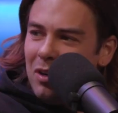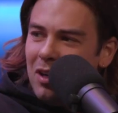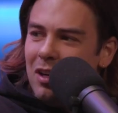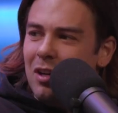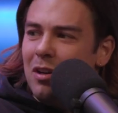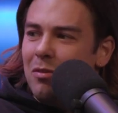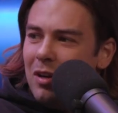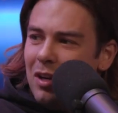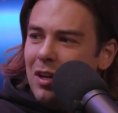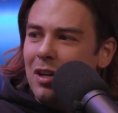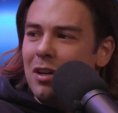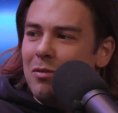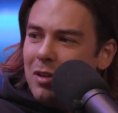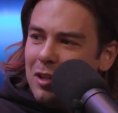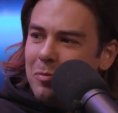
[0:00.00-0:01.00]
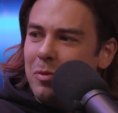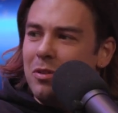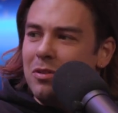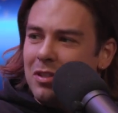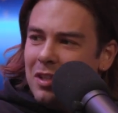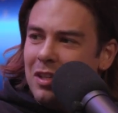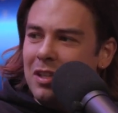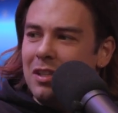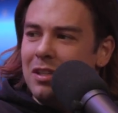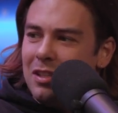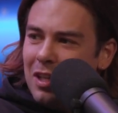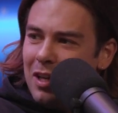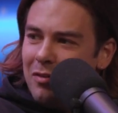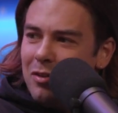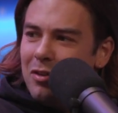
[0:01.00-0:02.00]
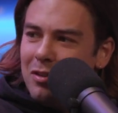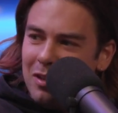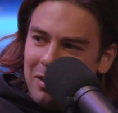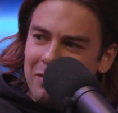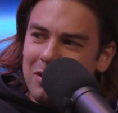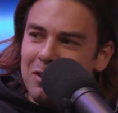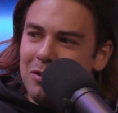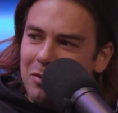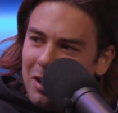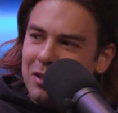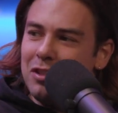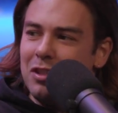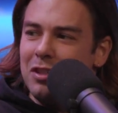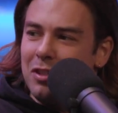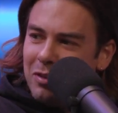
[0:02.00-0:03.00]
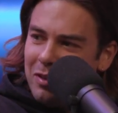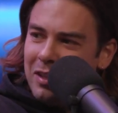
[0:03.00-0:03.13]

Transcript: Rah, rah, Rasputin, lover of the Russian